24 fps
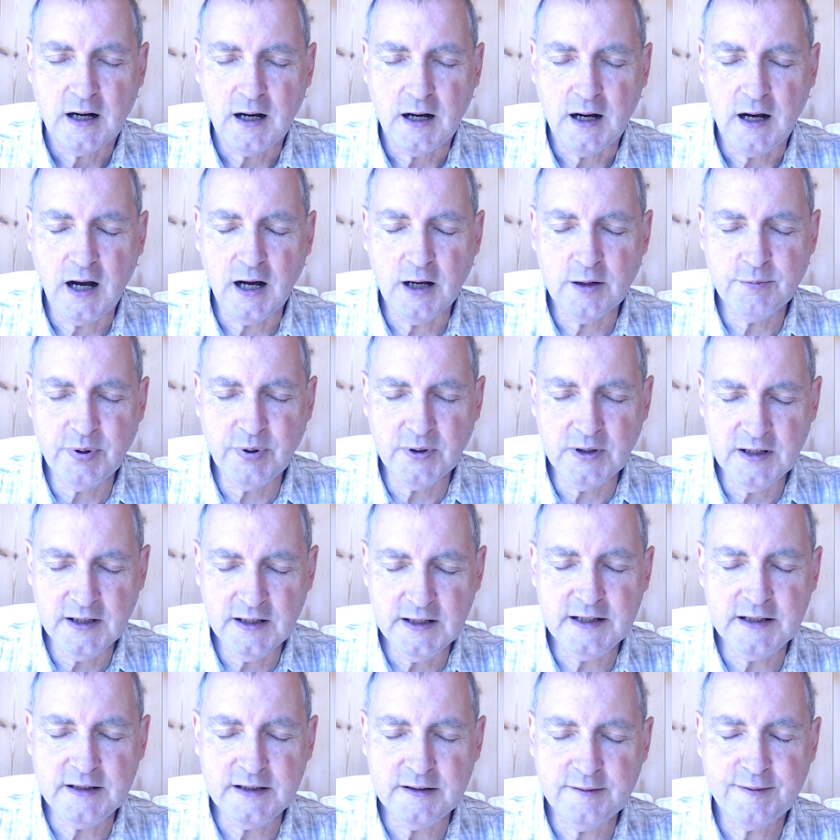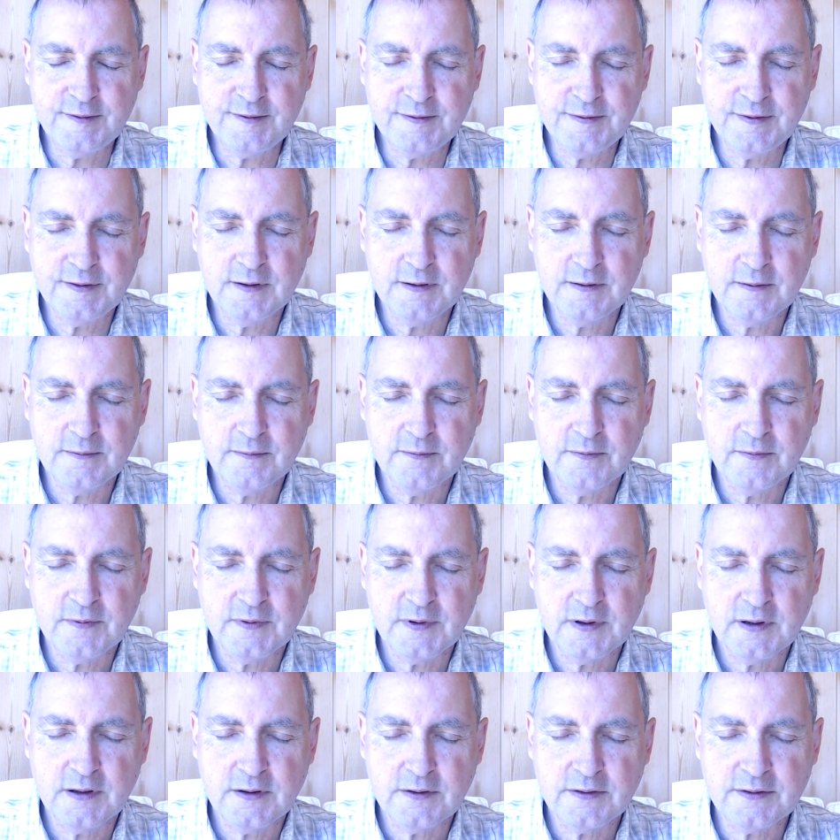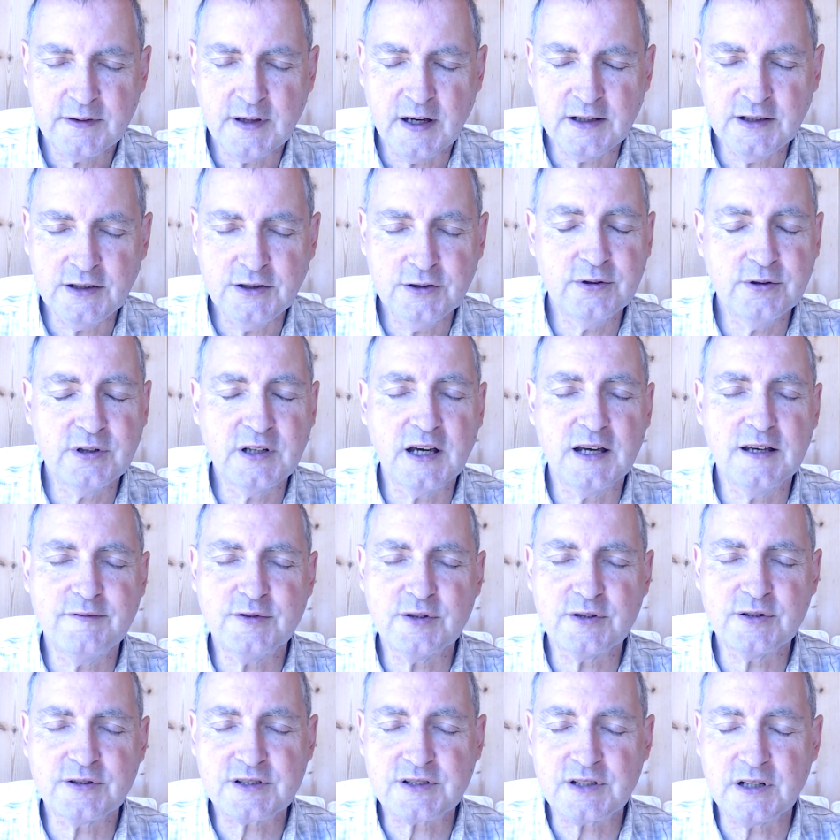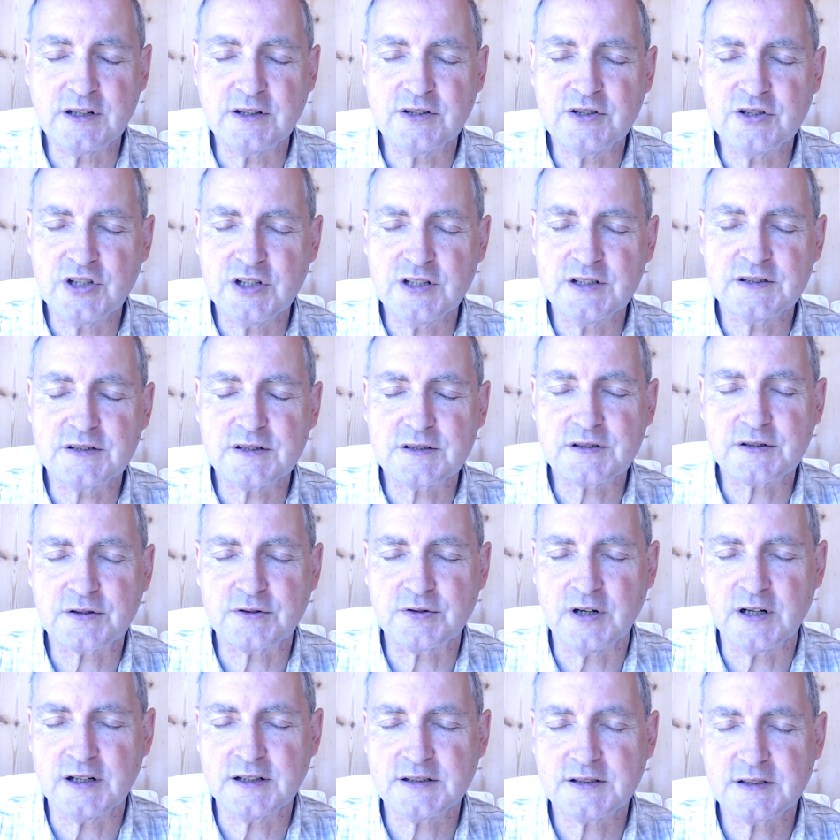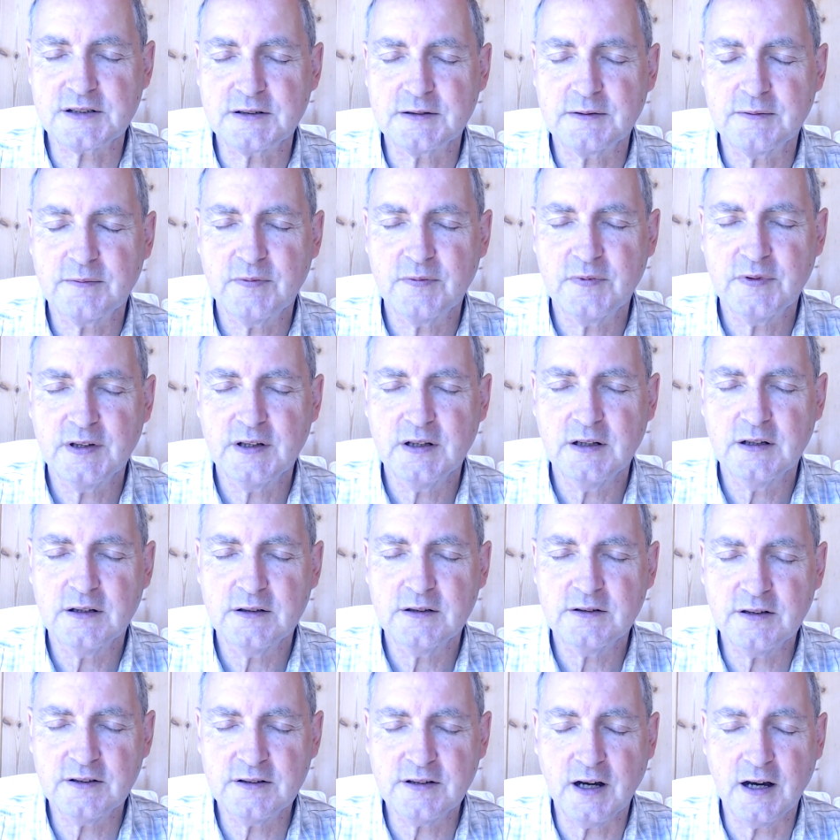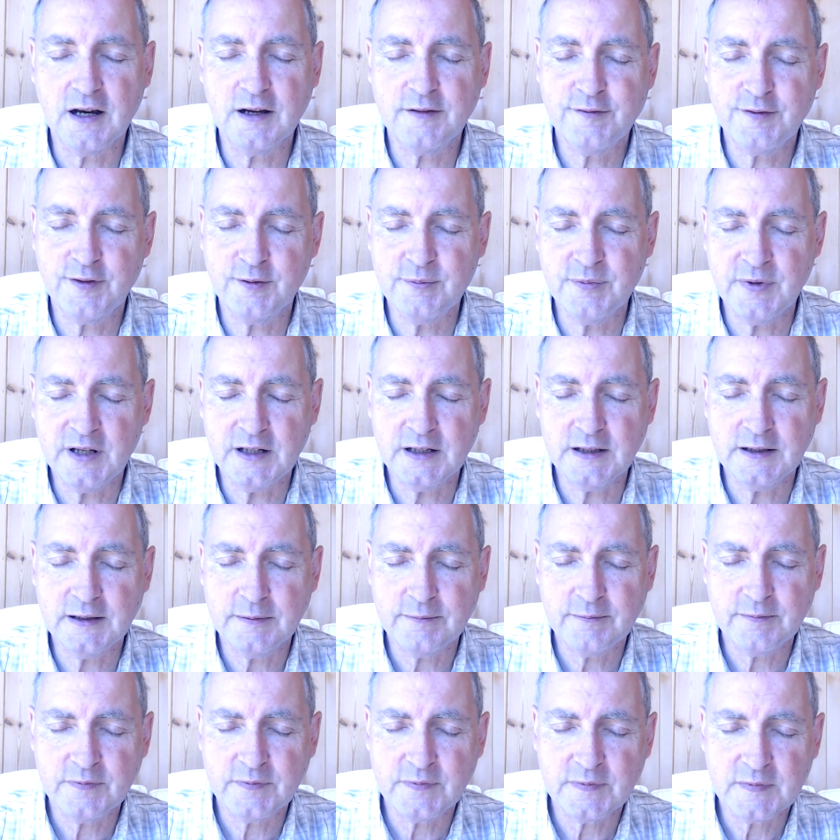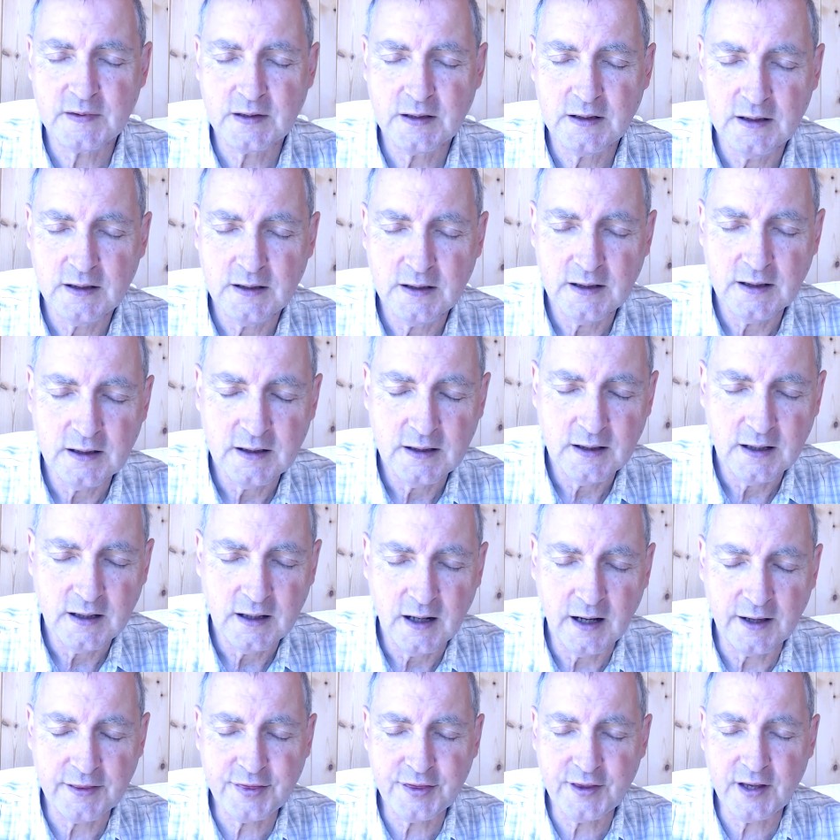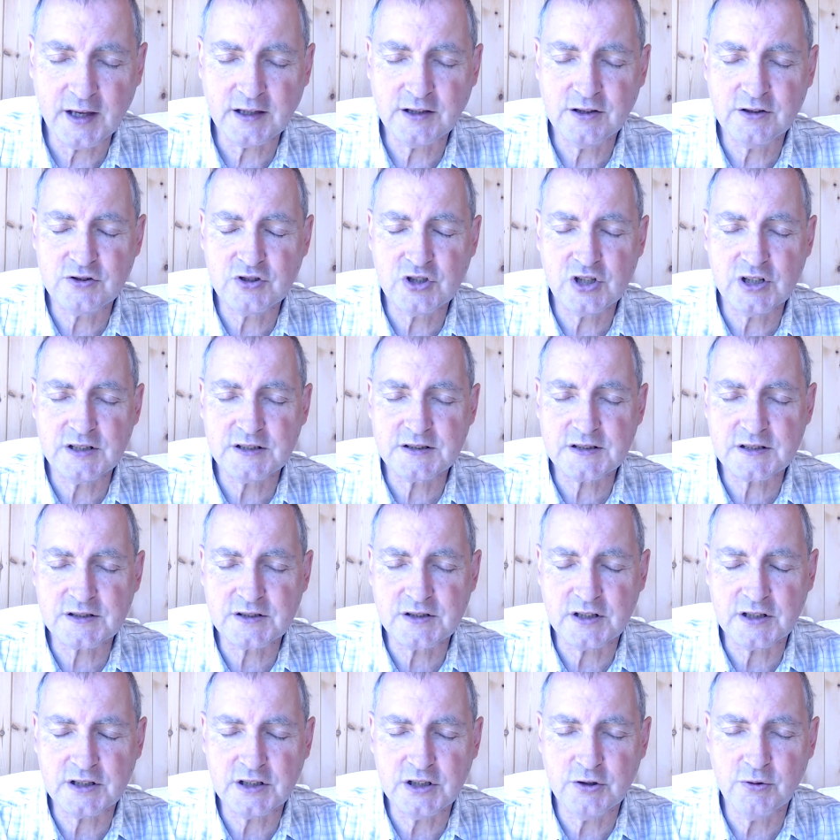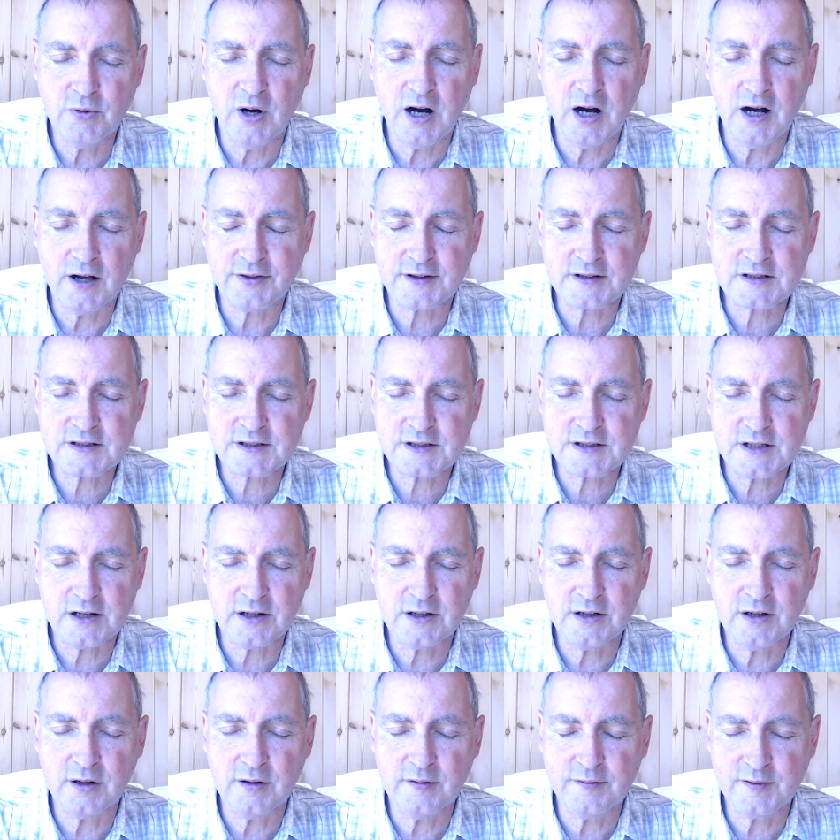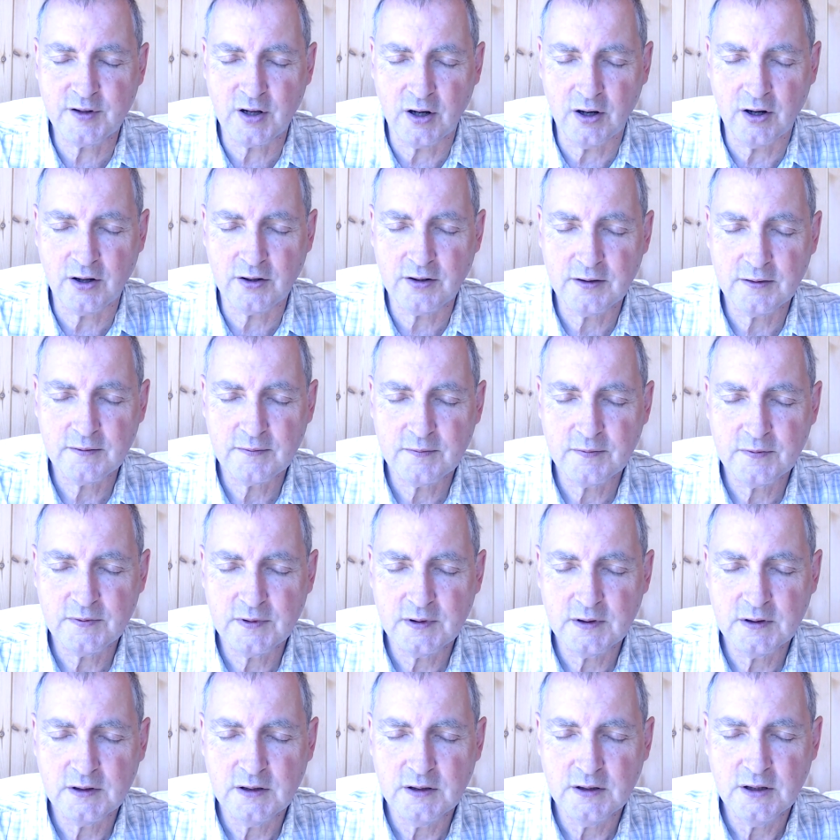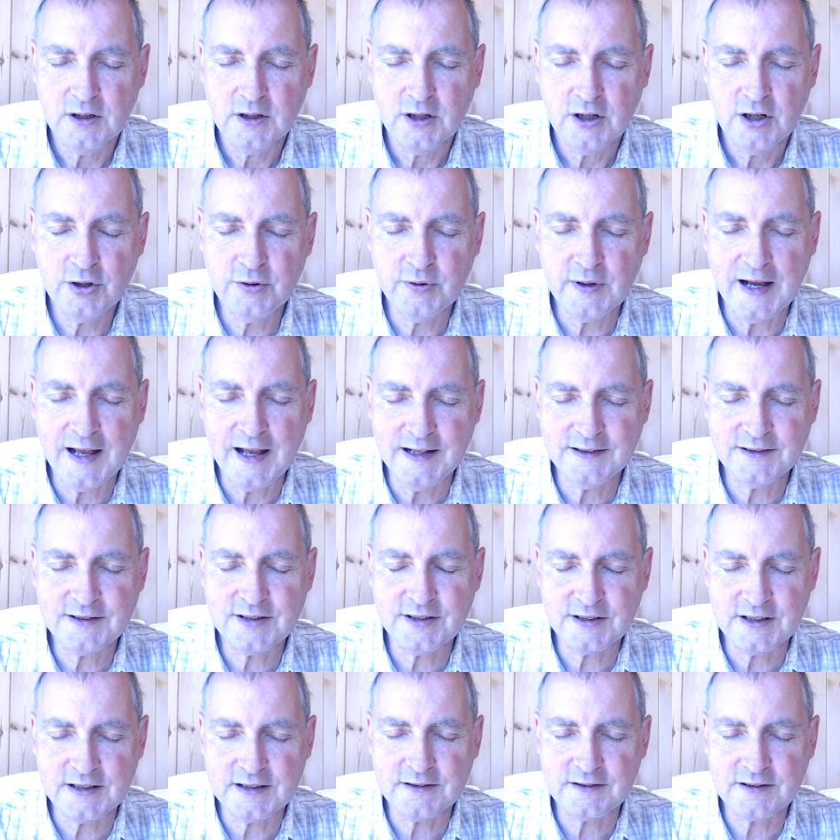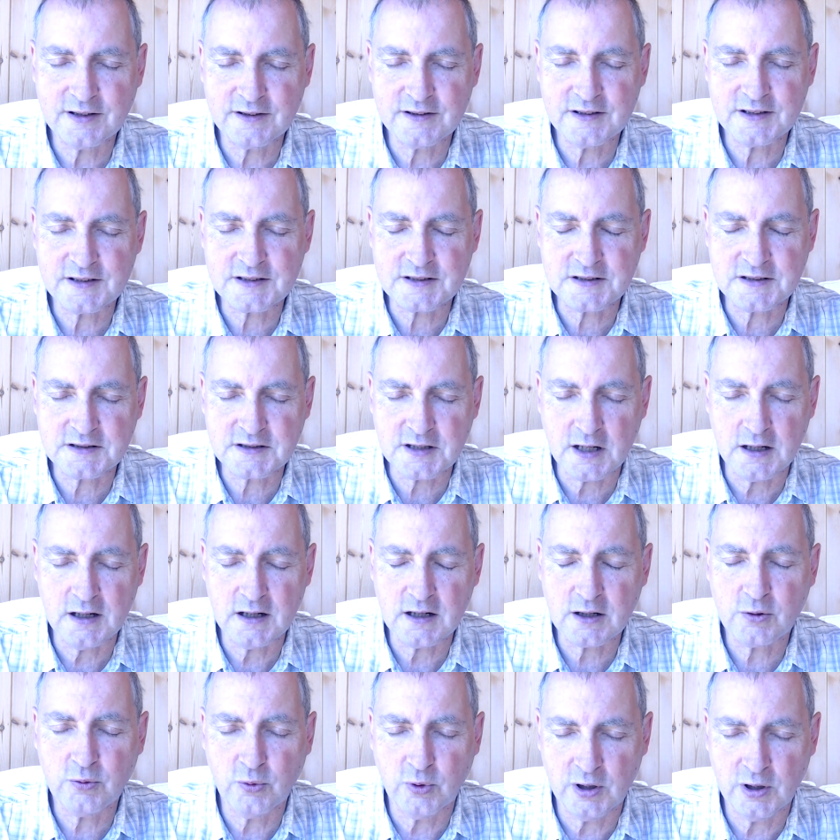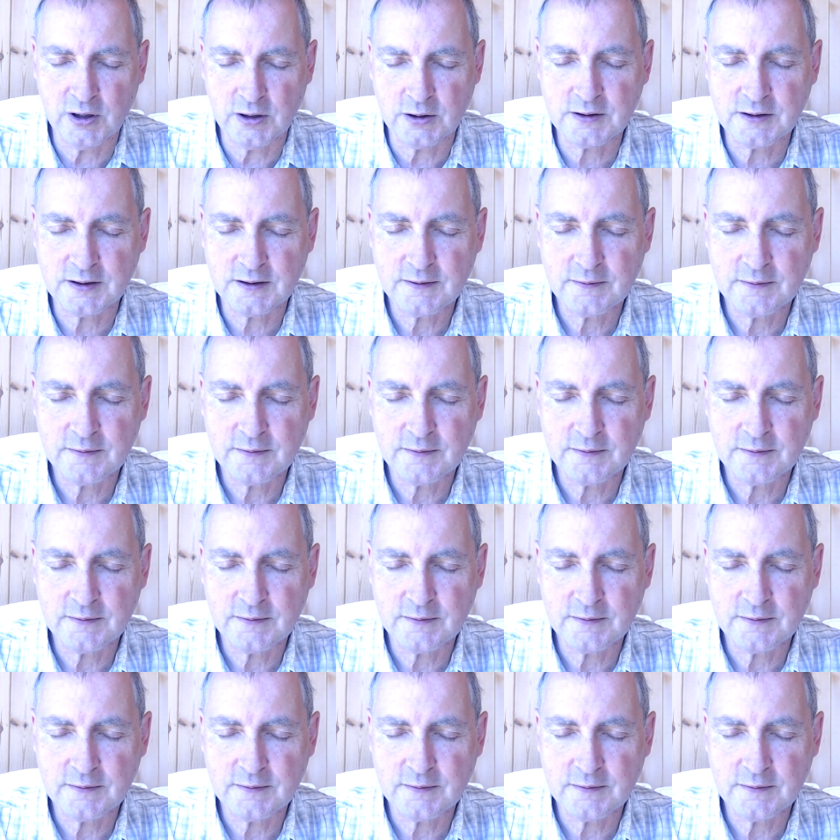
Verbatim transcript: I believe that you gave your Son, Jesus Christ, to die for me. I thank you, Jesus, that you are the Son of God who entered into this dark world,